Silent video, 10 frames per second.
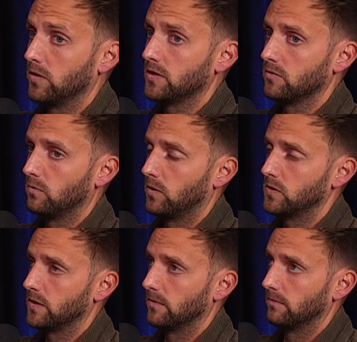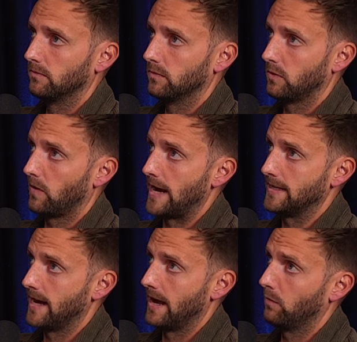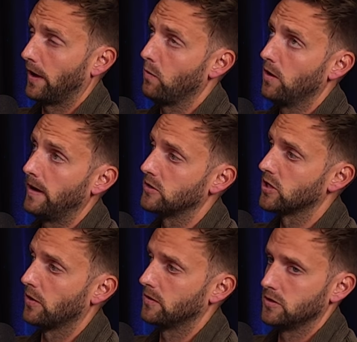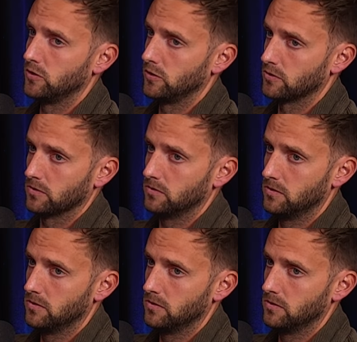was a was a great game. Like well, it would have been so good as a neutral.